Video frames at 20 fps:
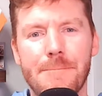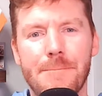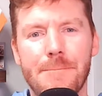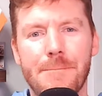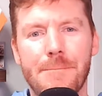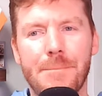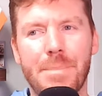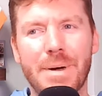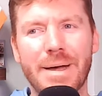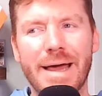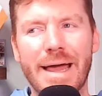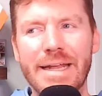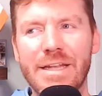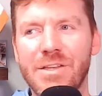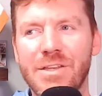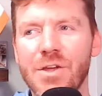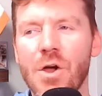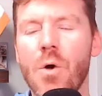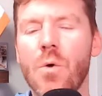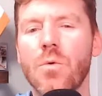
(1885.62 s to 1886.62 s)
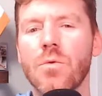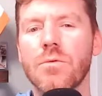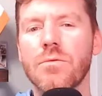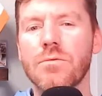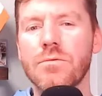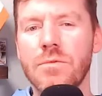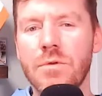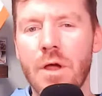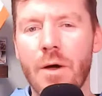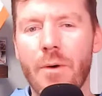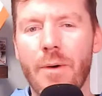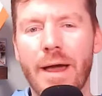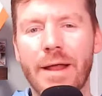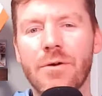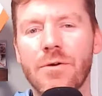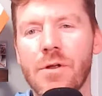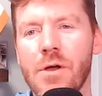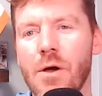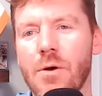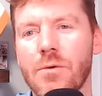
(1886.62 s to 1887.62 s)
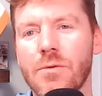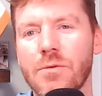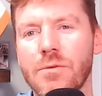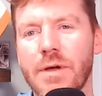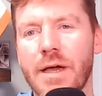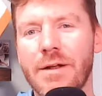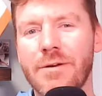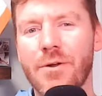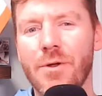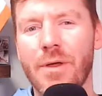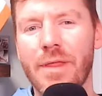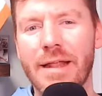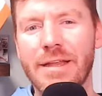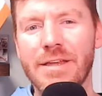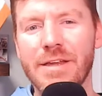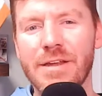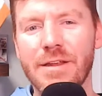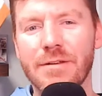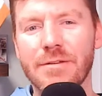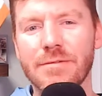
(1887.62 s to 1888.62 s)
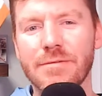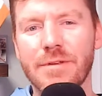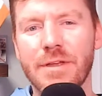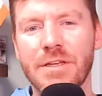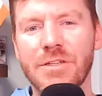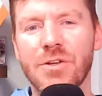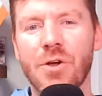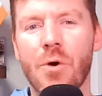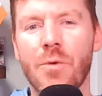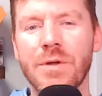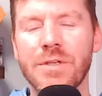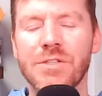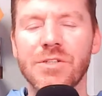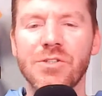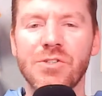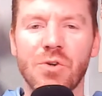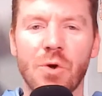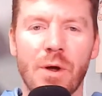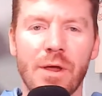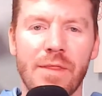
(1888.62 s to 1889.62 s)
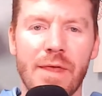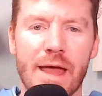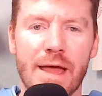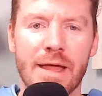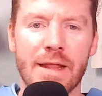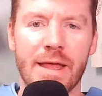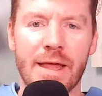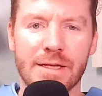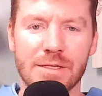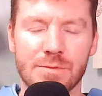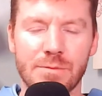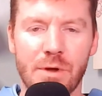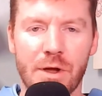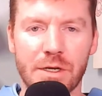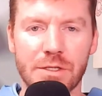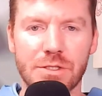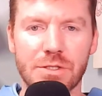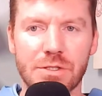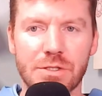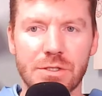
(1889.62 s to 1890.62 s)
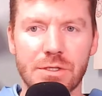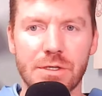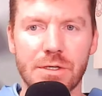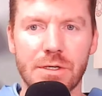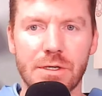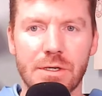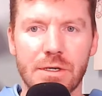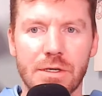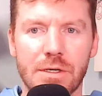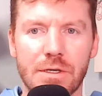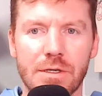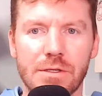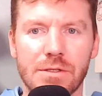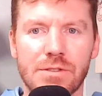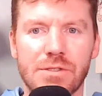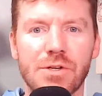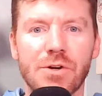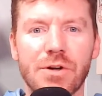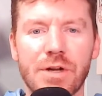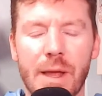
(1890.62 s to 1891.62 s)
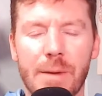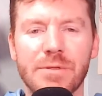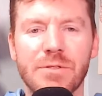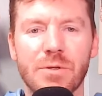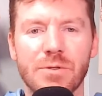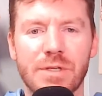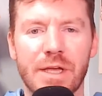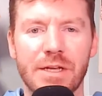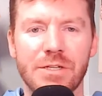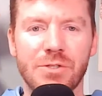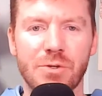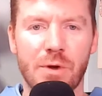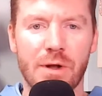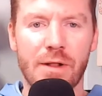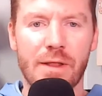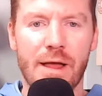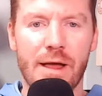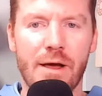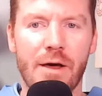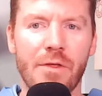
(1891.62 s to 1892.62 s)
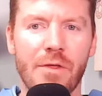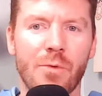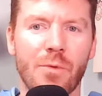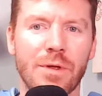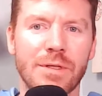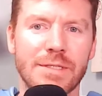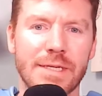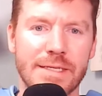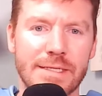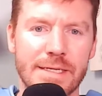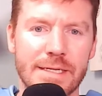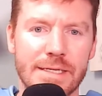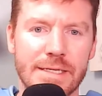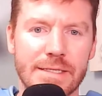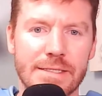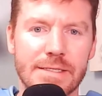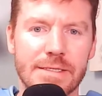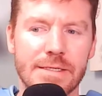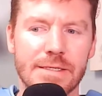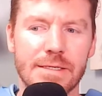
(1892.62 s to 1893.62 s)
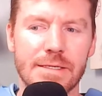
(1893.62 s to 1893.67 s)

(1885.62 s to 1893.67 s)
But I don't know. I didn't always enjoy that as much. Certain episodes I enjoyed a lot. Other ones I didn't.